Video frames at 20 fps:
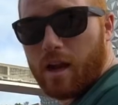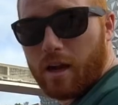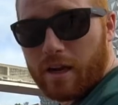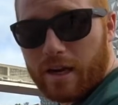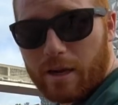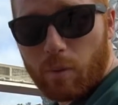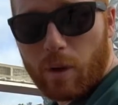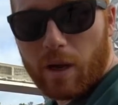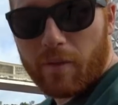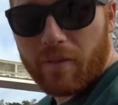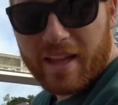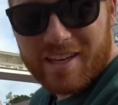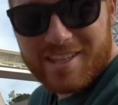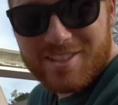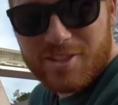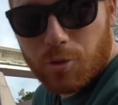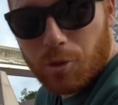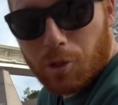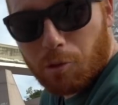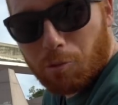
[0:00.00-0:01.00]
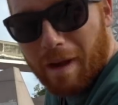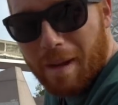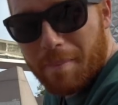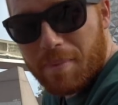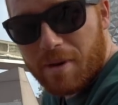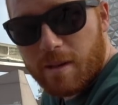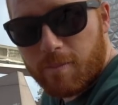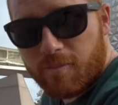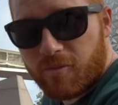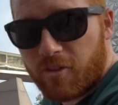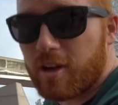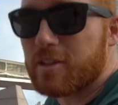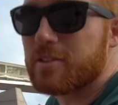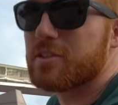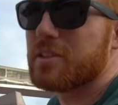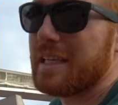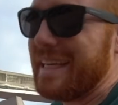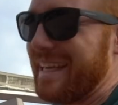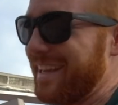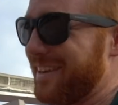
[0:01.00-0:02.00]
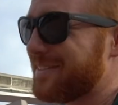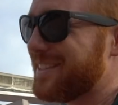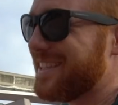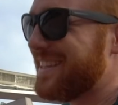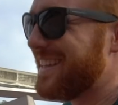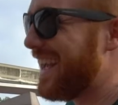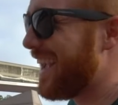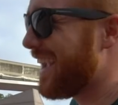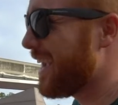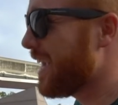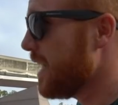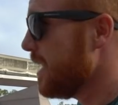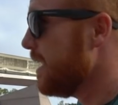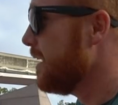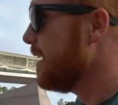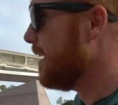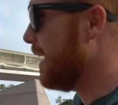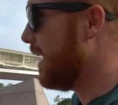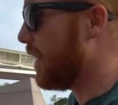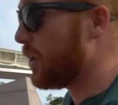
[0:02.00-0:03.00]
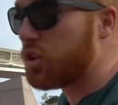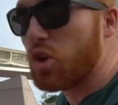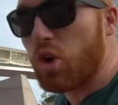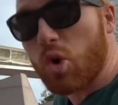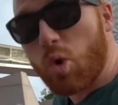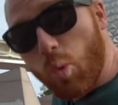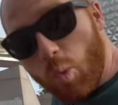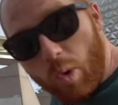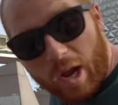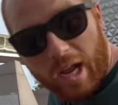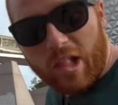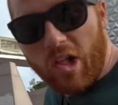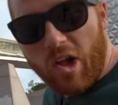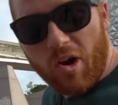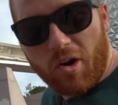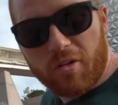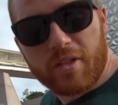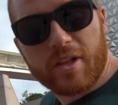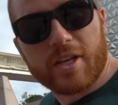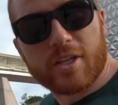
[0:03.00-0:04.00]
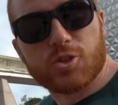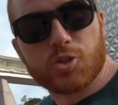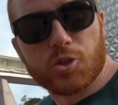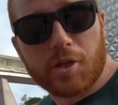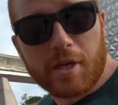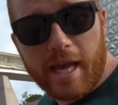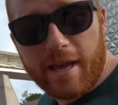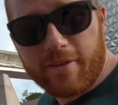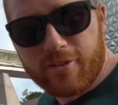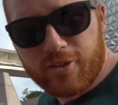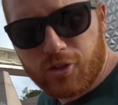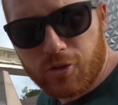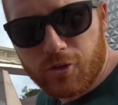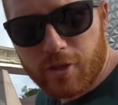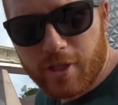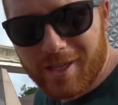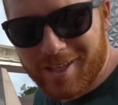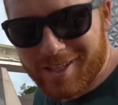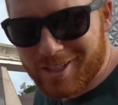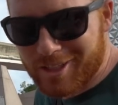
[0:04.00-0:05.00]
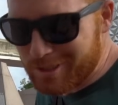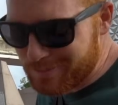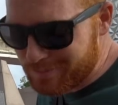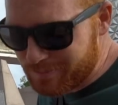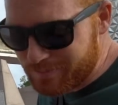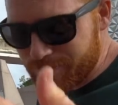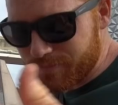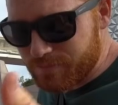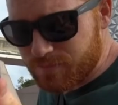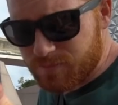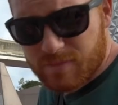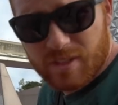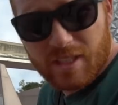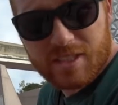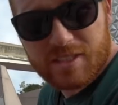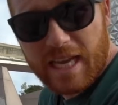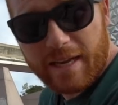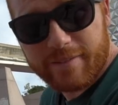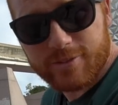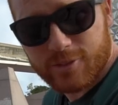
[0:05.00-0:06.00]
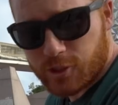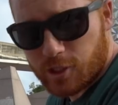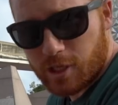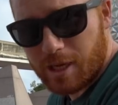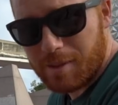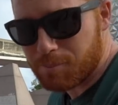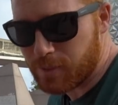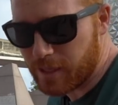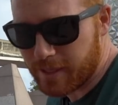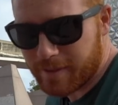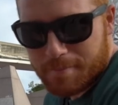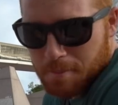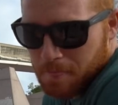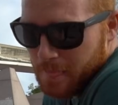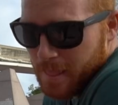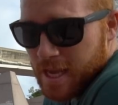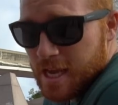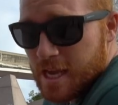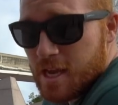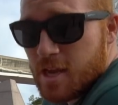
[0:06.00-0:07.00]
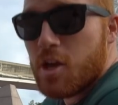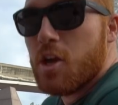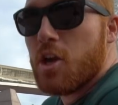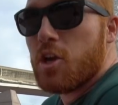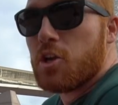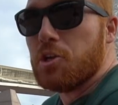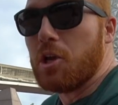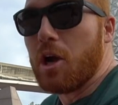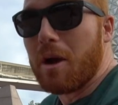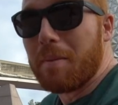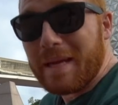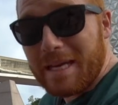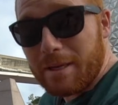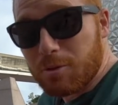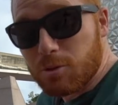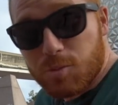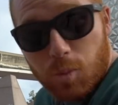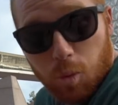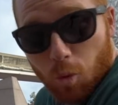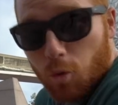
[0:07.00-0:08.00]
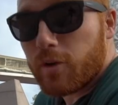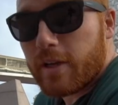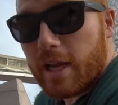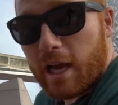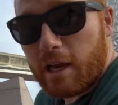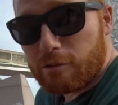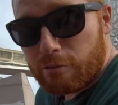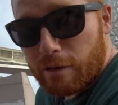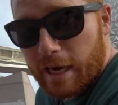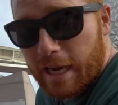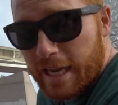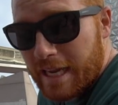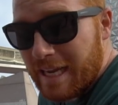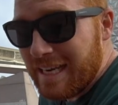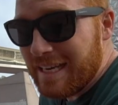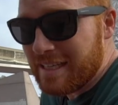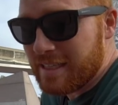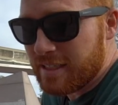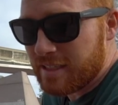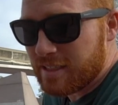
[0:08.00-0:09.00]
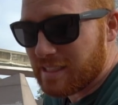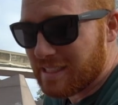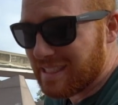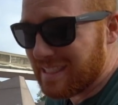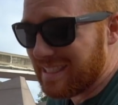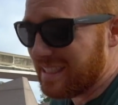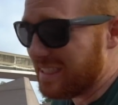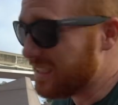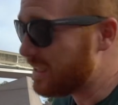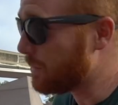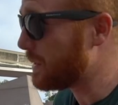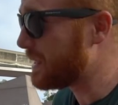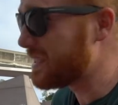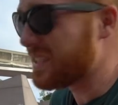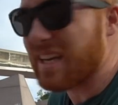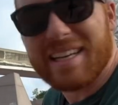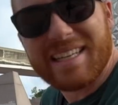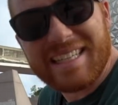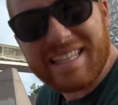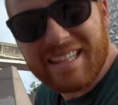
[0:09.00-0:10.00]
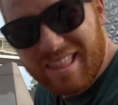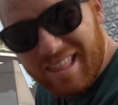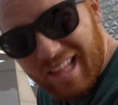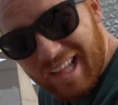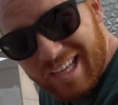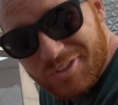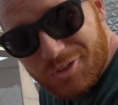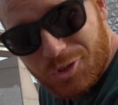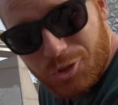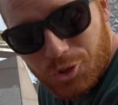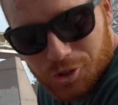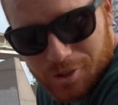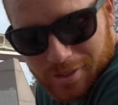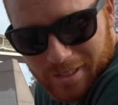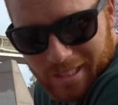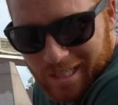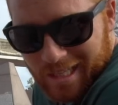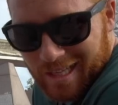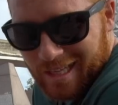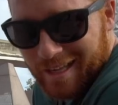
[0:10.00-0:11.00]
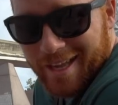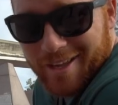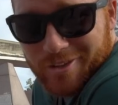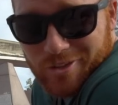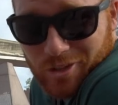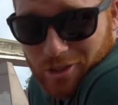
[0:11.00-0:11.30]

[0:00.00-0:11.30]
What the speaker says: All right, well, that is going to wrap it up for us here today. Took way longer than it should have to do the scavenger hunt, but you know, I mean, it was pouring down rain. Then we decided to eat lunch, and